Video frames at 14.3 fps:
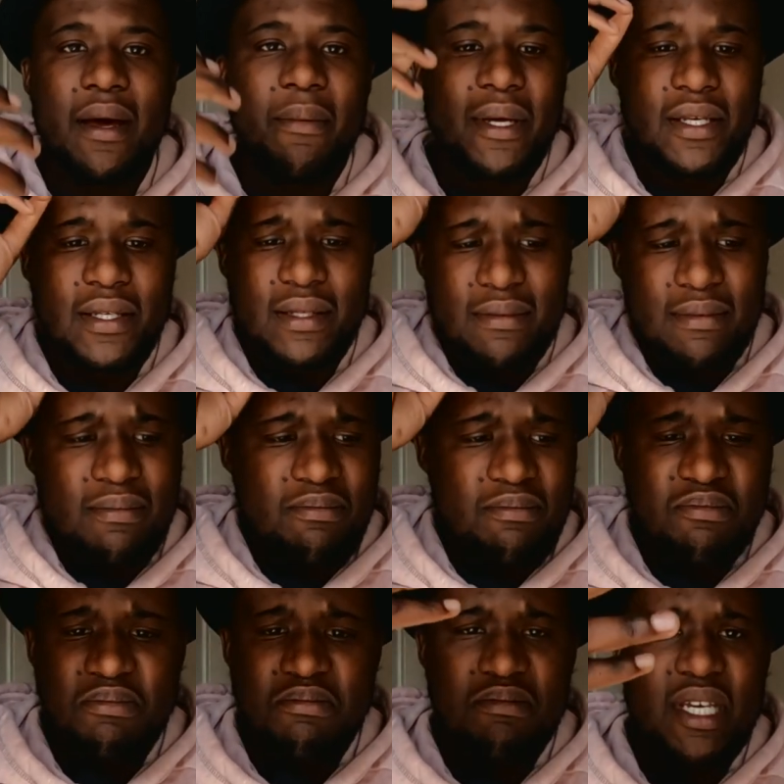I mean,
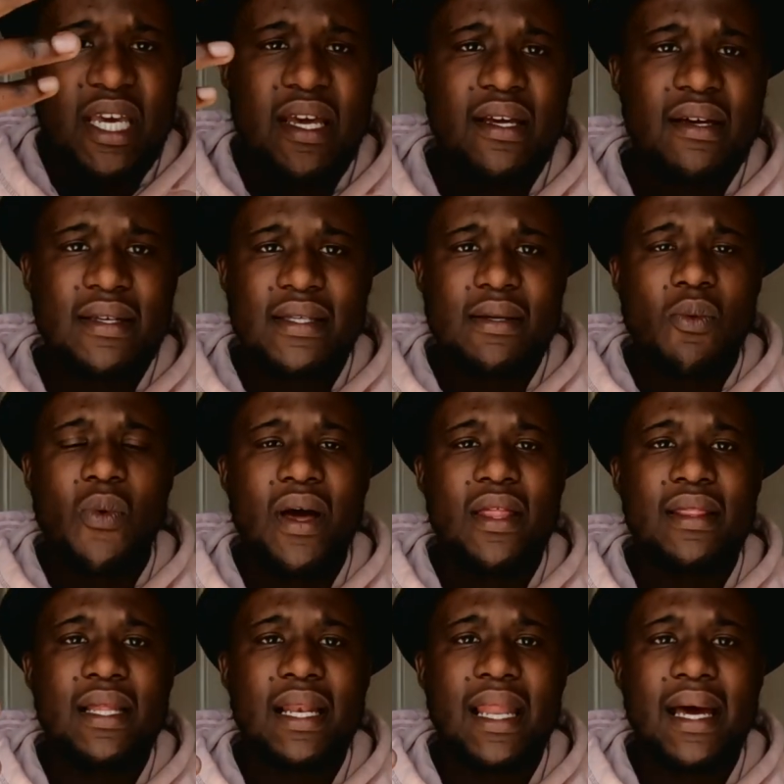take
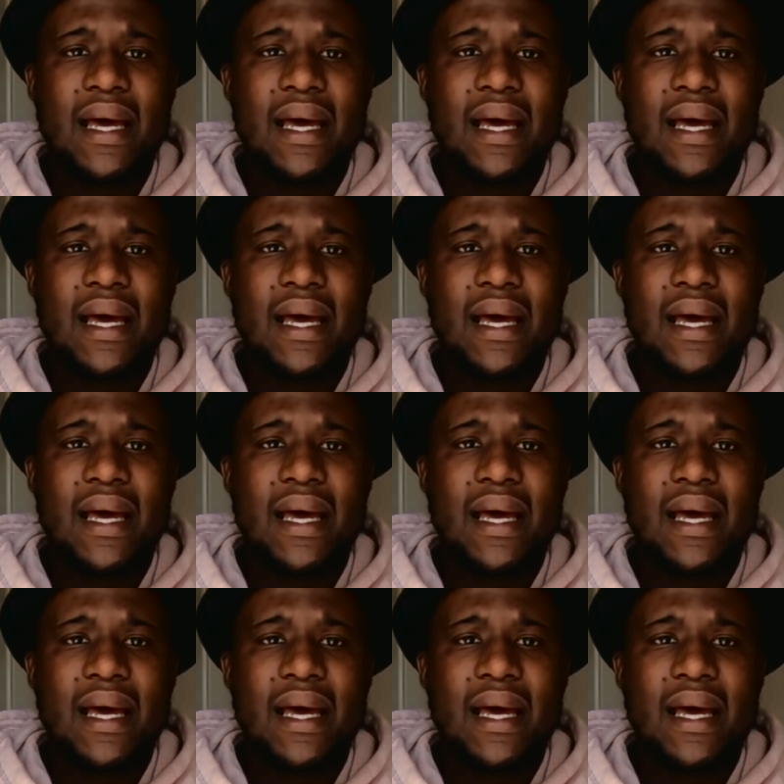one thing